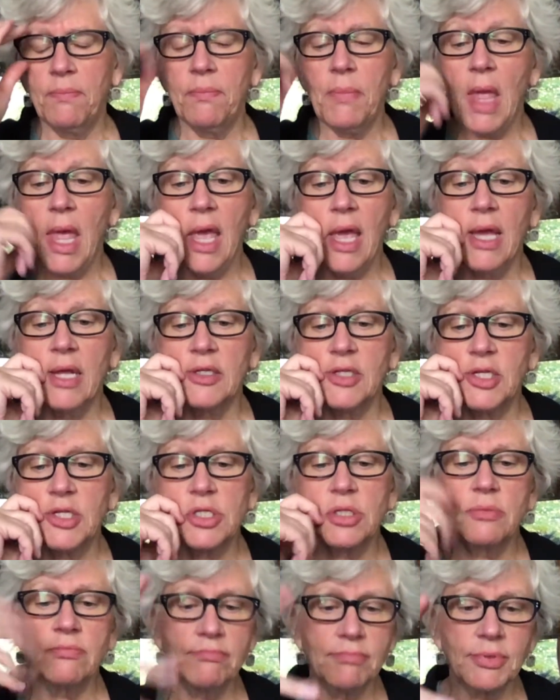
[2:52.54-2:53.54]
and
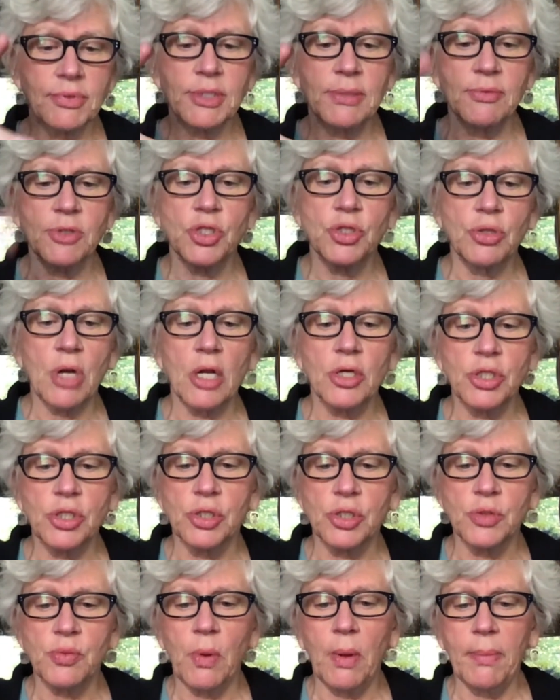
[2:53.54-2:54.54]
some
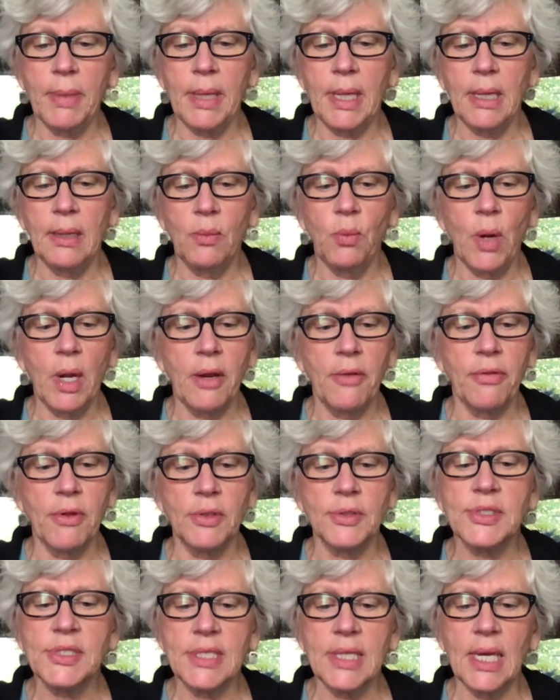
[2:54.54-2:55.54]
structures will be one of
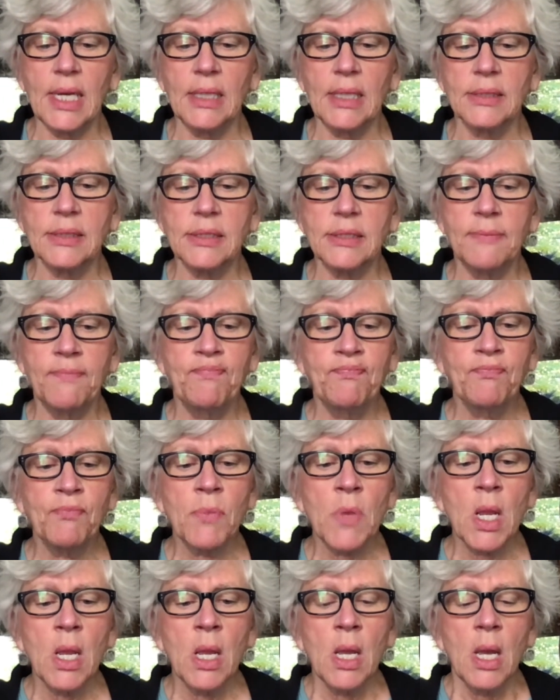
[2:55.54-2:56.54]
those things.
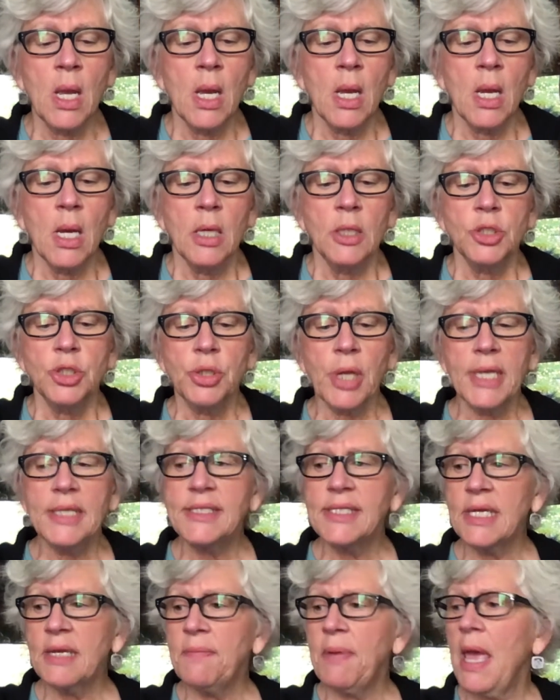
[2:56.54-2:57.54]

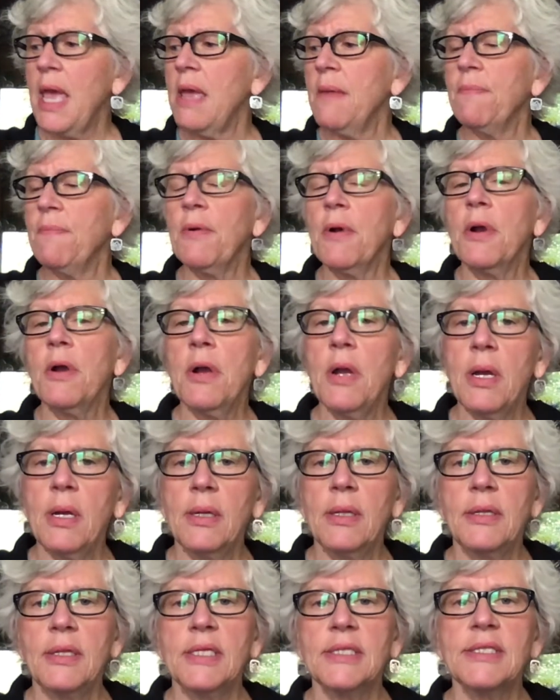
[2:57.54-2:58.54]
Tracing paper,
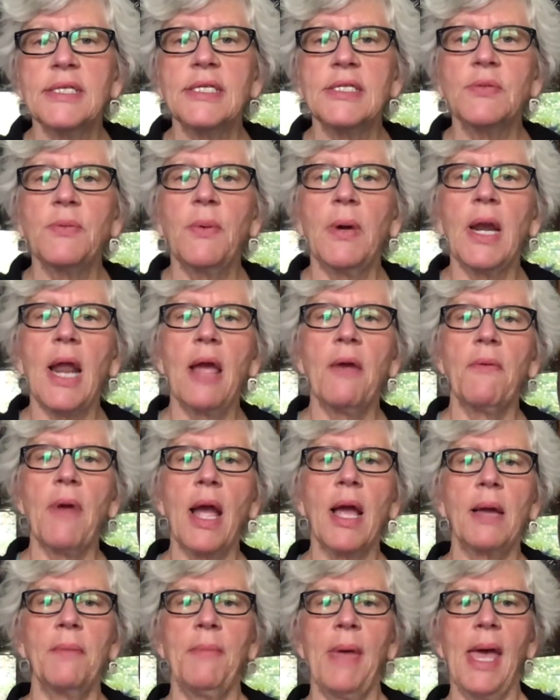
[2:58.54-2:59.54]
this is what I
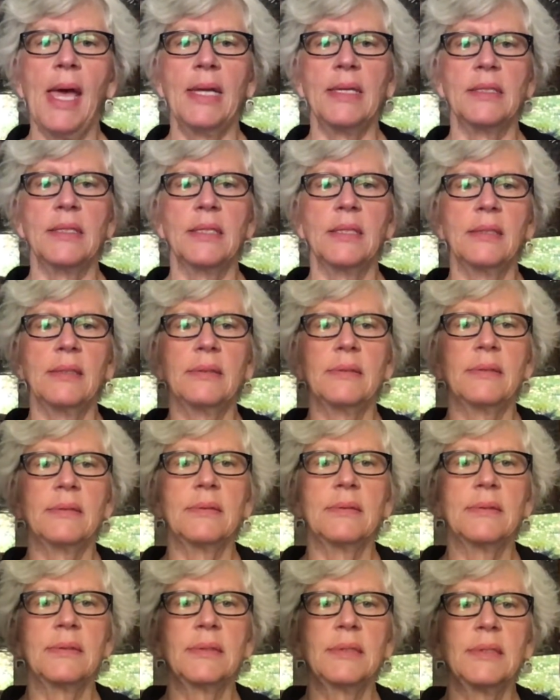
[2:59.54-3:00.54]
recommend.
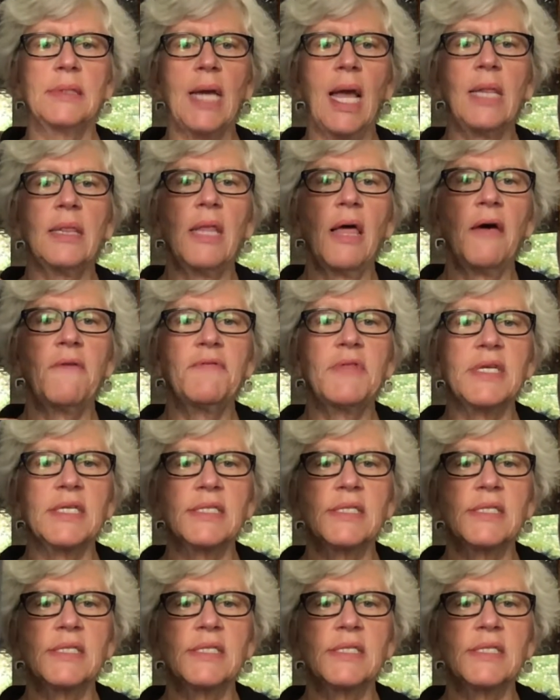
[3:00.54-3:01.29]
I love this